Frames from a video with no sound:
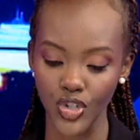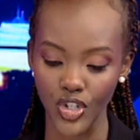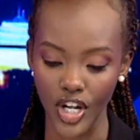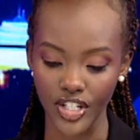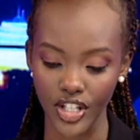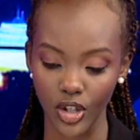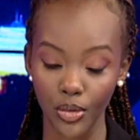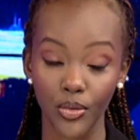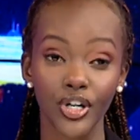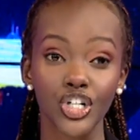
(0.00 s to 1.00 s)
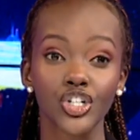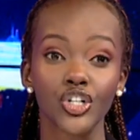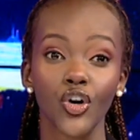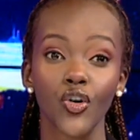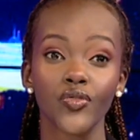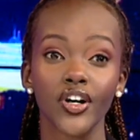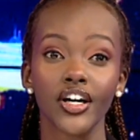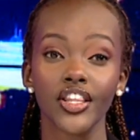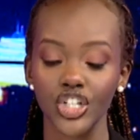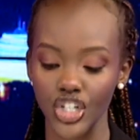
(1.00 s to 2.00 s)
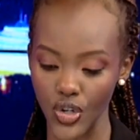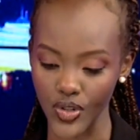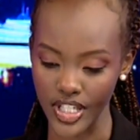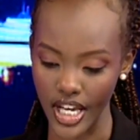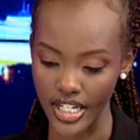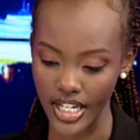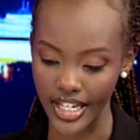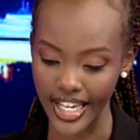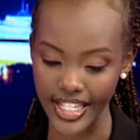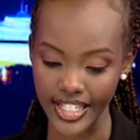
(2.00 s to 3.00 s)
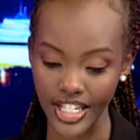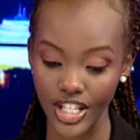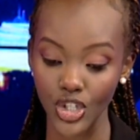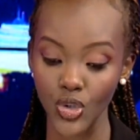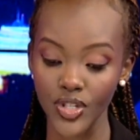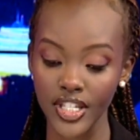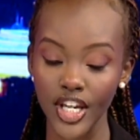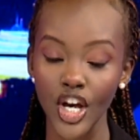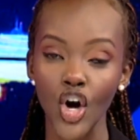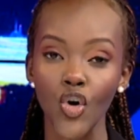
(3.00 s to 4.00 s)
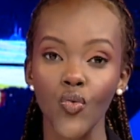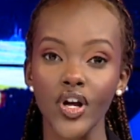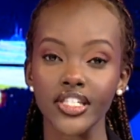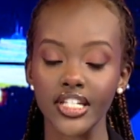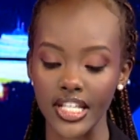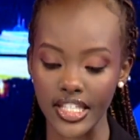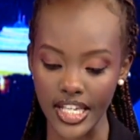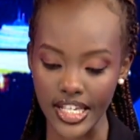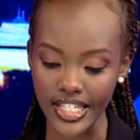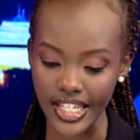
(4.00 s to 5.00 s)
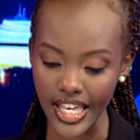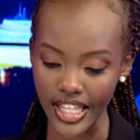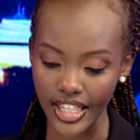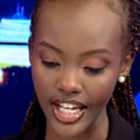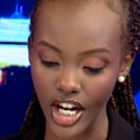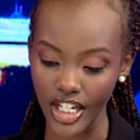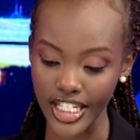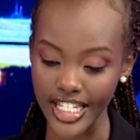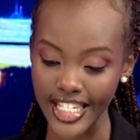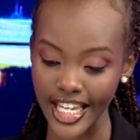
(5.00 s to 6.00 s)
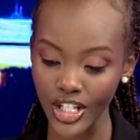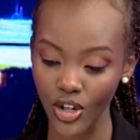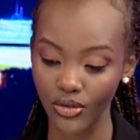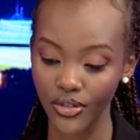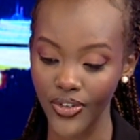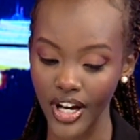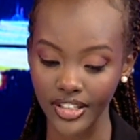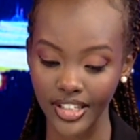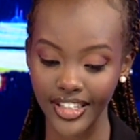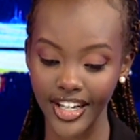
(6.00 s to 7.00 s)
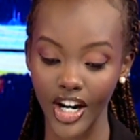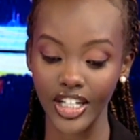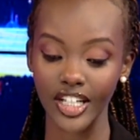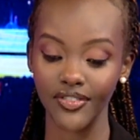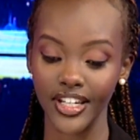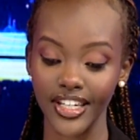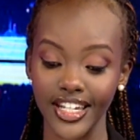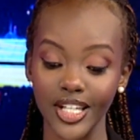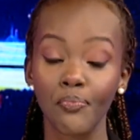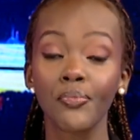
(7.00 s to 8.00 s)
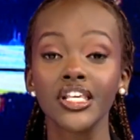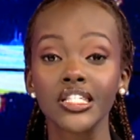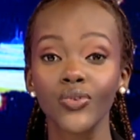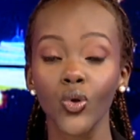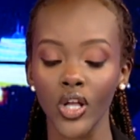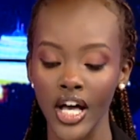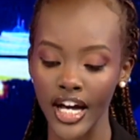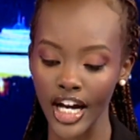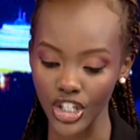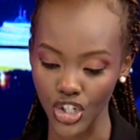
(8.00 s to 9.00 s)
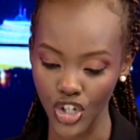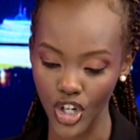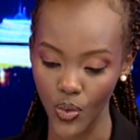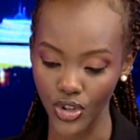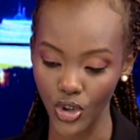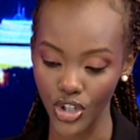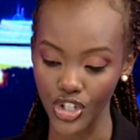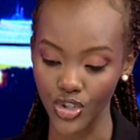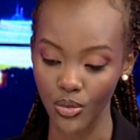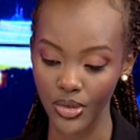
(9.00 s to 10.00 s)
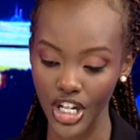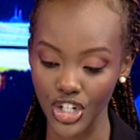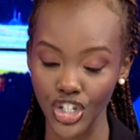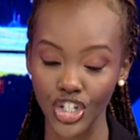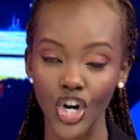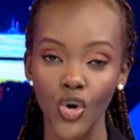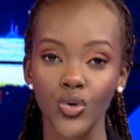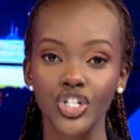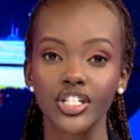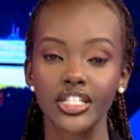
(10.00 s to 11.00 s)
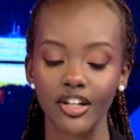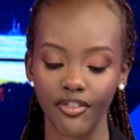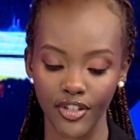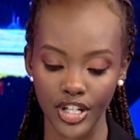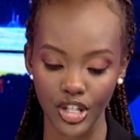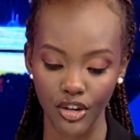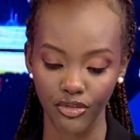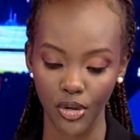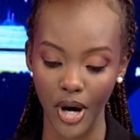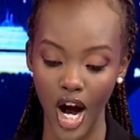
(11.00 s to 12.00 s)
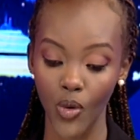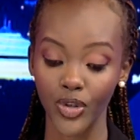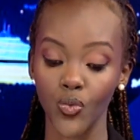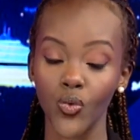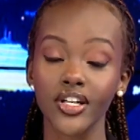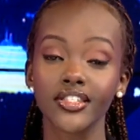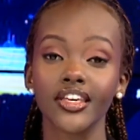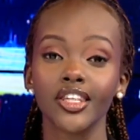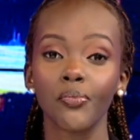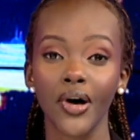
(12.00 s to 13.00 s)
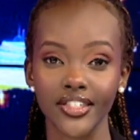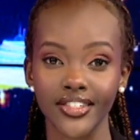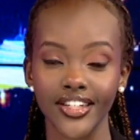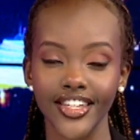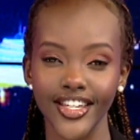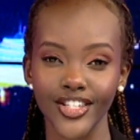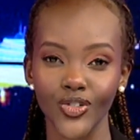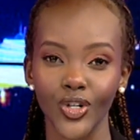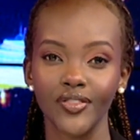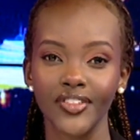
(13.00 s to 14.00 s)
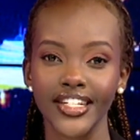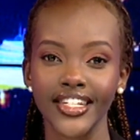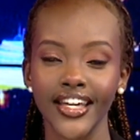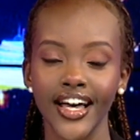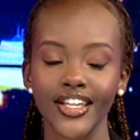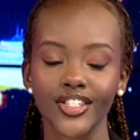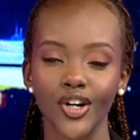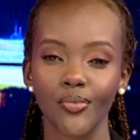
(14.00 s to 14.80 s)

start the commemoration of the genocide against the Tutsi, residents say that they are content of the fact that they are living in a peaceful country with no discrimination, which is different from how it was in the past years. Olive Nete has